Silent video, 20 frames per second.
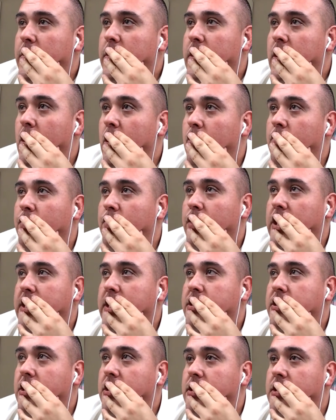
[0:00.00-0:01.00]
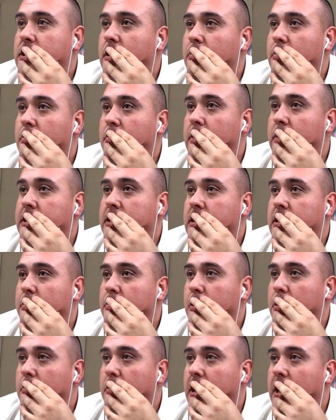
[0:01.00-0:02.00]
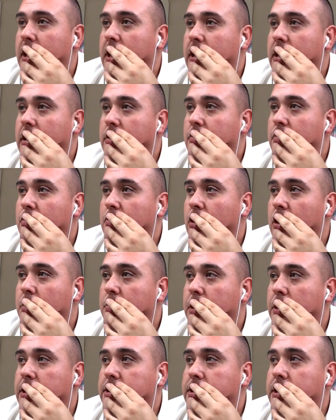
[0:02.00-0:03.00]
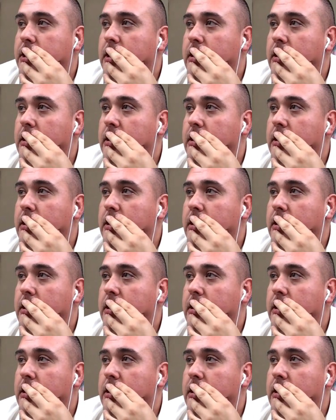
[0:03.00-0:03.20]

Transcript: Hopefully it's just something messed up on my end where I'm not seeing it.